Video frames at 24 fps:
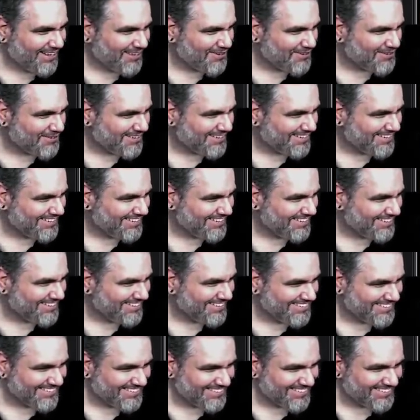What?
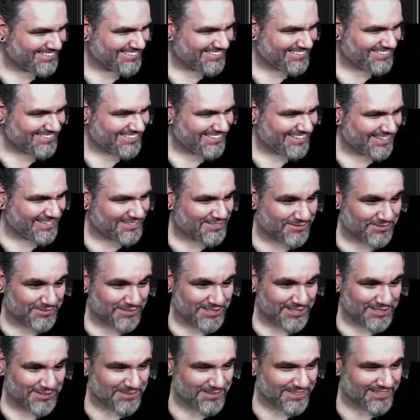That's
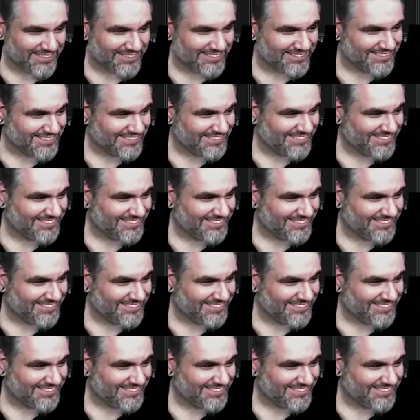really weird.